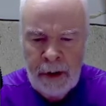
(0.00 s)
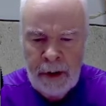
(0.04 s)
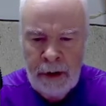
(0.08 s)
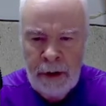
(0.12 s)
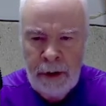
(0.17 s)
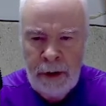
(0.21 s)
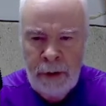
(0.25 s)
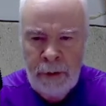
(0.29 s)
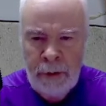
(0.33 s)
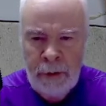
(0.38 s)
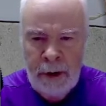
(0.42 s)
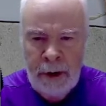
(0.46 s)

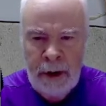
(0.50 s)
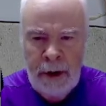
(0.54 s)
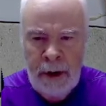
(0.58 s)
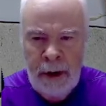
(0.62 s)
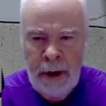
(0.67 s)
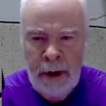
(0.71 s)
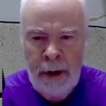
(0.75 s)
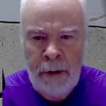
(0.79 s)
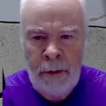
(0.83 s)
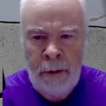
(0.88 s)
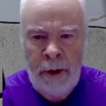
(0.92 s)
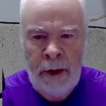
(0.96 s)
This one here
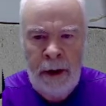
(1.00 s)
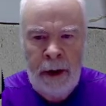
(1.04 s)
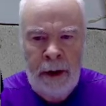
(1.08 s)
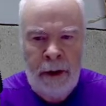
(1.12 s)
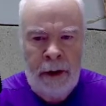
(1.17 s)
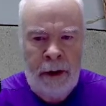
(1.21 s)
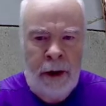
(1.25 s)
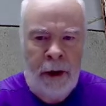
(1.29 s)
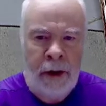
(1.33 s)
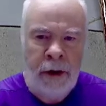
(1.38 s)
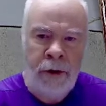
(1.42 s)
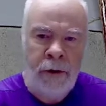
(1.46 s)
that we're going to
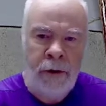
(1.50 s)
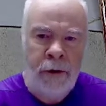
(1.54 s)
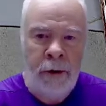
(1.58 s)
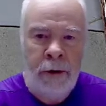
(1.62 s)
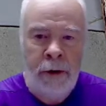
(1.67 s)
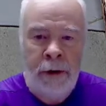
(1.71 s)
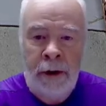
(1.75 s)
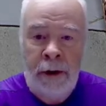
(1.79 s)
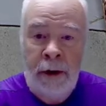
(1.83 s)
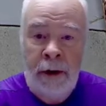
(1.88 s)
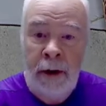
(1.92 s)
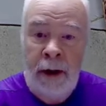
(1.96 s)
go through
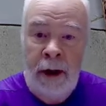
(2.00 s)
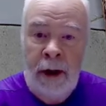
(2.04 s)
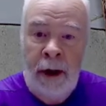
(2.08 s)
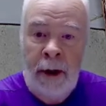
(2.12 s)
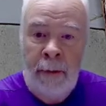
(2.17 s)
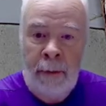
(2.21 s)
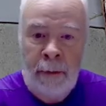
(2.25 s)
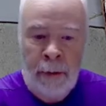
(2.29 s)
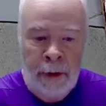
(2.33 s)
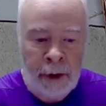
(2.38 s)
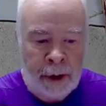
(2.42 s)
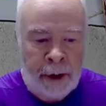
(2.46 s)
is a 10
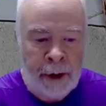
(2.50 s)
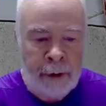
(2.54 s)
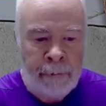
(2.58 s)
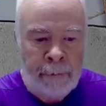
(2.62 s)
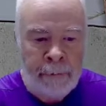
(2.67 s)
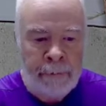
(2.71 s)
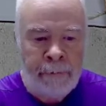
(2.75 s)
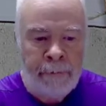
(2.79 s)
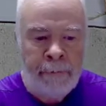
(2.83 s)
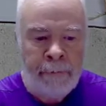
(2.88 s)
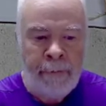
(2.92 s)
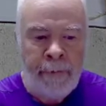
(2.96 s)
amp breaker,
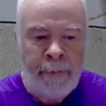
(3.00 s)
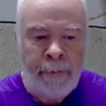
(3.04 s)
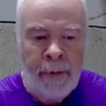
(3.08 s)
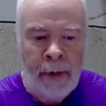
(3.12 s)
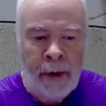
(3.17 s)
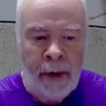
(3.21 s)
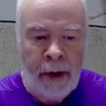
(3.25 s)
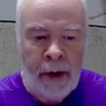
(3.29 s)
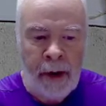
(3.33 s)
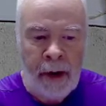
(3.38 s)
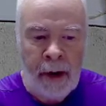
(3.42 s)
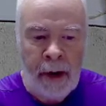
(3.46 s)

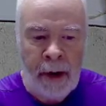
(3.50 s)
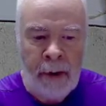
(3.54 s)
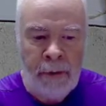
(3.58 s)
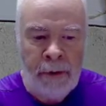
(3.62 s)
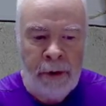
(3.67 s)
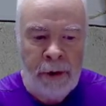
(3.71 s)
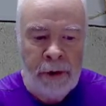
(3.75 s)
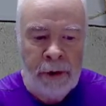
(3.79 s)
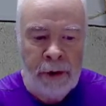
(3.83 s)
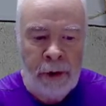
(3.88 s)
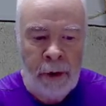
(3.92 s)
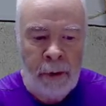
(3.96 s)

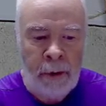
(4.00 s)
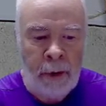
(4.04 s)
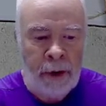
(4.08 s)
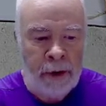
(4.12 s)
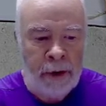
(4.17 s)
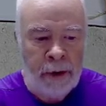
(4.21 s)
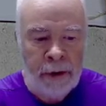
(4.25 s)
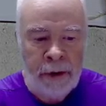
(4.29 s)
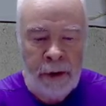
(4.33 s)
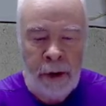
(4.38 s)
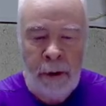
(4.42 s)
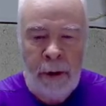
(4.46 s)
so we can
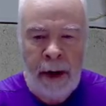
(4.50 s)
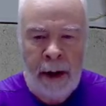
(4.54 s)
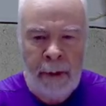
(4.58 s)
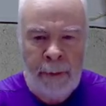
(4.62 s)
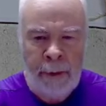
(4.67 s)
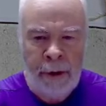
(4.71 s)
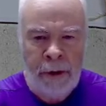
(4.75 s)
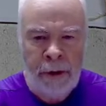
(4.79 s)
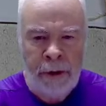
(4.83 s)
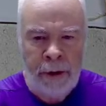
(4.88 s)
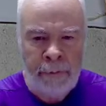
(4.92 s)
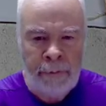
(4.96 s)
see what
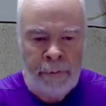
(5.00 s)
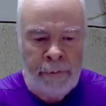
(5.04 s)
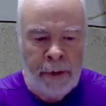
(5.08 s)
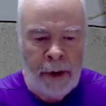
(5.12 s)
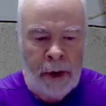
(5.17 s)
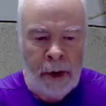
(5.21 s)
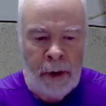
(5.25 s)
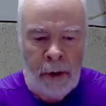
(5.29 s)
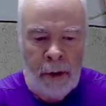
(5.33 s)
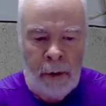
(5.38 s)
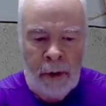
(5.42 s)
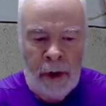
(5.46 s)
happens.
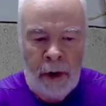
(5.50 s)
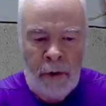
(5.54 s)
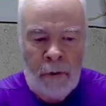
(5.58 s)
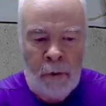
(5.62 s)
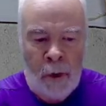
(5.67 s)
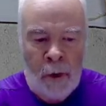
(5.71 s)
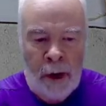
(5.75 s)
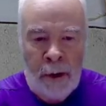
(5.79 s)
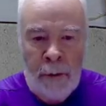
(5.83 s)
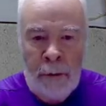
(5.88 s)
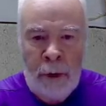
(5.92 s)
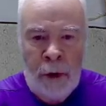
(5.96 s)
We have
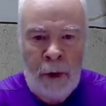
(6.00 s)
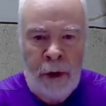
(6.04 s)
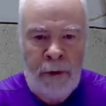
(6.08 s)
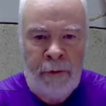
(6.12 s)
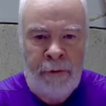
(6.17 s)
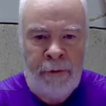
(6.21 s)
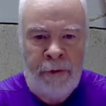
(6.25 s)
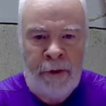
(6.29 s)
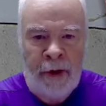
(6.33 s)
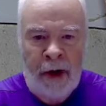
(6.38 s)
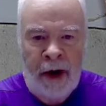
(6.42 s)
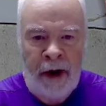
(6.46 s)

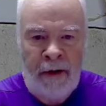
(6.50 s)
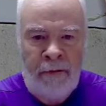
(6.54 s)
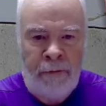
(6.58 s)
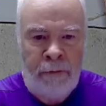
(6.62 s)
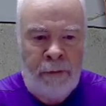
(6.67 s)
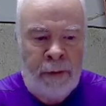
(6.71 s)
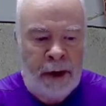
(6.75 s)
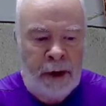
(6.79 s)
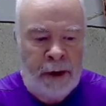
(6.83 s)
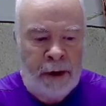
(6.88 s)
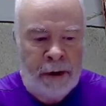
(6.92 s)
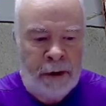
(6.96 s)
1.5
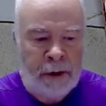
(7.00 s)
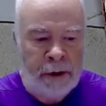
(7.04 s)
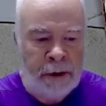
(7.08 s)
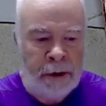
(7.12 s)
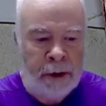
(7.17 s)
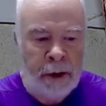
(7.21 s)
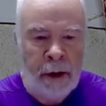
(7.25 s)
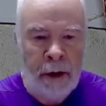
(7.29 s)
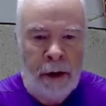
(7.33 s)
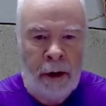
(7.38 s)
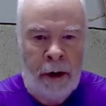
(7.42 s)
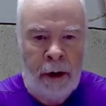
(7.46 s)
meters
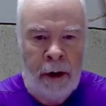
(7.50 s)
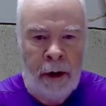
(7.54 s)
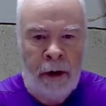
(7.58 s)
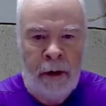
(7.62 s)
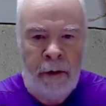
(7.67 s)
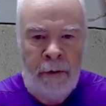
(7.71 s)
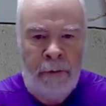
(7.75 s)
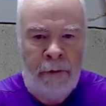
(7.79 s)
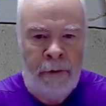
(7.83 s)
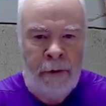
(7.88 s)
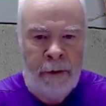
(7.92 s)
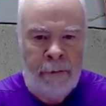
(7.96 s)

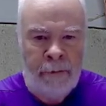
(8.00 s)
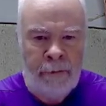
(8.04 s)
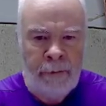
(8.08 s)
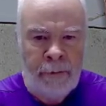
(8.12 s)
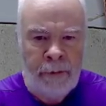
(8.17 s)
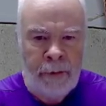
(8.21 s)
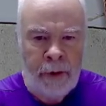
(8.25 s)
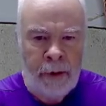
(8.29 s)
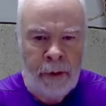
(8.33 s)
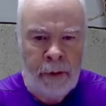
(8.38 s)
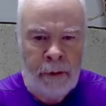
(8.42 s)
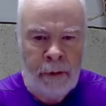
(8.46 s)
of
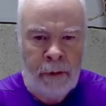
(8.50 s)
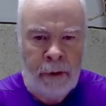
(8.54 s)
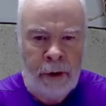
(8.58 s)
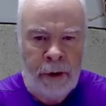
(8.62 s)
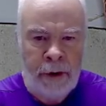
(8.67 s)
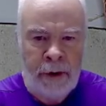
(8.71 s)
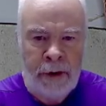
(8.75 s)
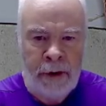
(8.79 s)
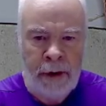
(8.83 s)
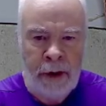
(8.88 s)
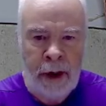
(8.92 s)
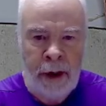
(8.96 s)

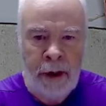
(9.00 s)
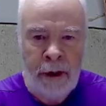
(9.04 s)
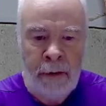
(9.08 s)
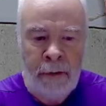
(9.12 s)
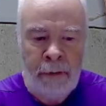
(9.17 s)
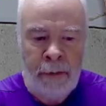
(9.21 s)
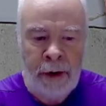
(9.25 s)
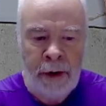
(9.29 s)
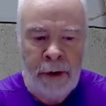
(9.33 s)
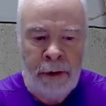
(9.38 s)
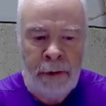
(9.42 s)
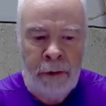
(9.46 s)
standard
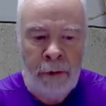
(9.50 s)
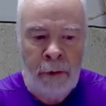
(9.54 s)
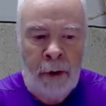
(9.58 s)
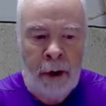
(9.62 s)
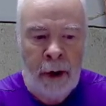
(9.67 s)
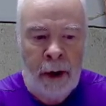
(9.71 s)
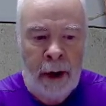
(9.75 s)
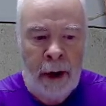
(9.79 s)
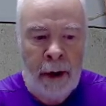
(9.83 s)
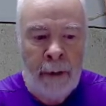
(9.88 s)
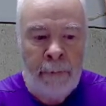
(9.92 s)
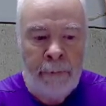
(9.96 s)
pixel
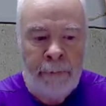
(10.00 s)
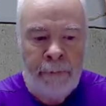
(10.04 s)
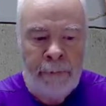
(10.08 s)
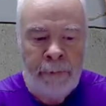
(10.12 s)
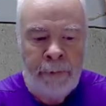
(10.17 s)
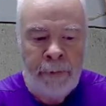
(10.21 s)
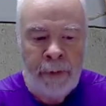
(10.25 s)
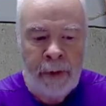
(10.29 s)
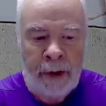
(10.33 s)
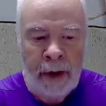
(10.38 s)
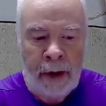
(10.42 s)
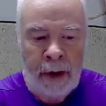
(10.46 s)
wire,
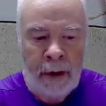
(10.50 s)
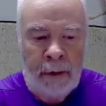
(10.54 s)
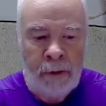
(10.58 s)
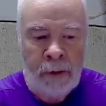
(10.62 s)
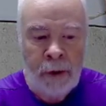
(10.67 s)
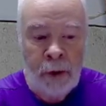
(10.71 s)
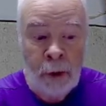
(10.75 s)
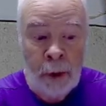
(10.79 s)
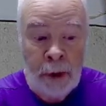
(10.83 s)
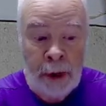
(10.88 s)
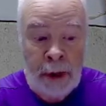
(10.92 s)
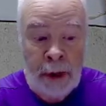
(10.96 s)

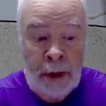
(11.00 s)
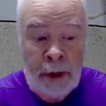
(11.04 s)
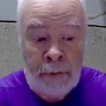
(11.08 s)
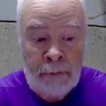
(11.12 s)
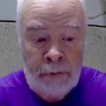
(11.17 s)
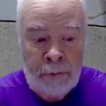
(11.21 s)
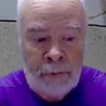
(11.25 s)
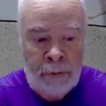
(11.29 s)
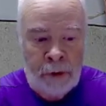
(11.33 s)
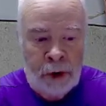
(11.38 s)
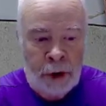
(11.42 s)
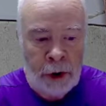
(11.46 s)
20
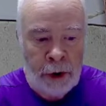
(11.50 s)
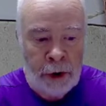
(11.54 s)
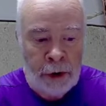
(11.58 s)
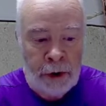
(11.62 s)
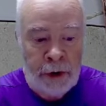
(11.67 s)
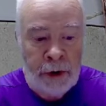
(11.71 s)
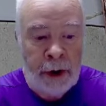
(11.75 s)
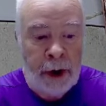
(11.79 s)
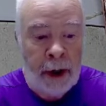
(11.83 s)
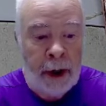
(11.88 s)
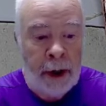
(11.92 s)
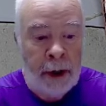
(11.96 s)
Chinese
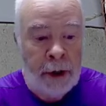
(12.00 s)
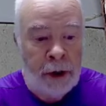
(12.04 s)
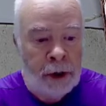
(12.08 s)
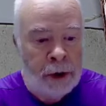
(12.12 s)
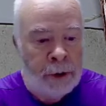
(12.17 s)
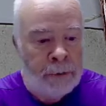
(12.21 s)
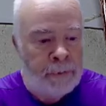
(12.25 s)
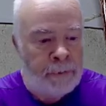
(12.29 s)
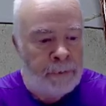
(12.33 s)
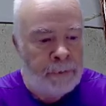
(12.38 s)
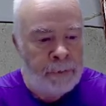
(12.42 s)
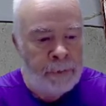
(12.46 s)
gauge,
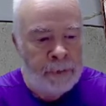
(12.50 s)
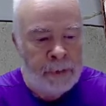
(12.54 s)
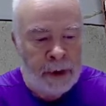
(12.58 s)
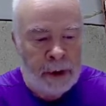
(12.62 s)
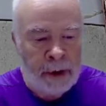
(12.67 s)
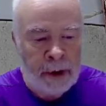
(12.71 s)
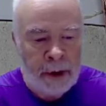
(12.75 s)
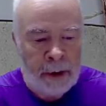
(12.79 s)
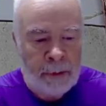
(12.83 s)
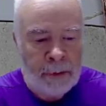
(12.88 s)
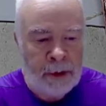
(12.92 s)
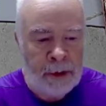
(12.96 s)

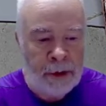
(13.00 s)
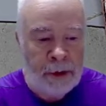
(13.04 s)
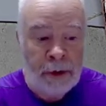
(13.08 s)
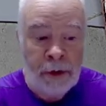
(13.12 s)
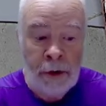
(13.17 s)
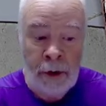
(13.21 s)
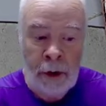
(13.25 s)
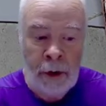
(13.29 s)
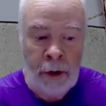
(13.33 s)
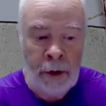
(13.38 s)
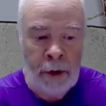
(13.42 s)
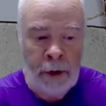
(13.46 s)

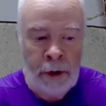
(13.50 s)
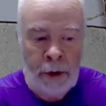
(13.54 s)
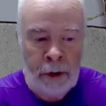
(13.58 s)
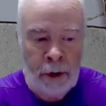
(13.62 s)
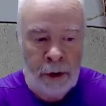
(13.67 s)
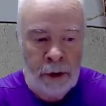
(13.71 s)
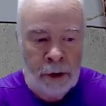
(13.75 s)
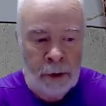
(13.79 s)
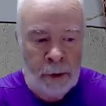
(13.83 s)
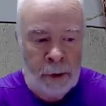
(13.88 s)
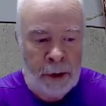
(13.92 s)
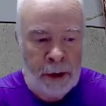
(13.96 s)
certainly
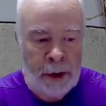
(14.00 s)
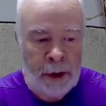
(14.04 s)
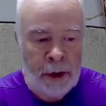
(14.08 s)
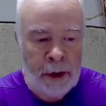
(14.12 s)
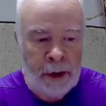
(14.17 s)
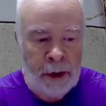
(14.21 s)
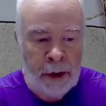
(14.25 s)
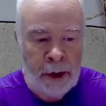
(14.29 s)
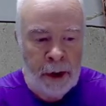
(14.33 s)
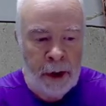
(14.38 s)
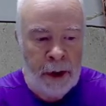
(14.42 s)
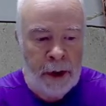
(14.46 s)
not 20
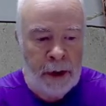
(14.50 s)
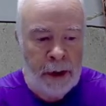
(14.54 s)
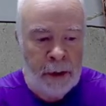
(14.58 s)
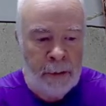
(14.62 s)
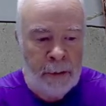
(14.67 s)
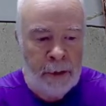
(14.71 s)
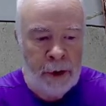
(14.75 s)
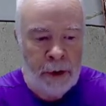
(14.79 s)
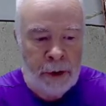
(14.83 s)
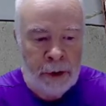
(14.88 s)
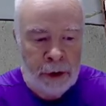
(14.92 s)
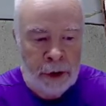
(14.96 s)

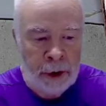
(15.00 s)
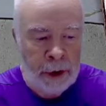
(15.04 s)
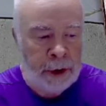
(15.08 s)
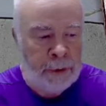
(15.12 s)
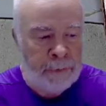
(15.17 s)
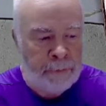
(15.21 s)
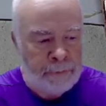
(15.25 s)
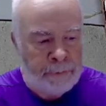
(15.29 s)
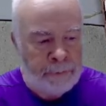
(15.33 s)
AWG.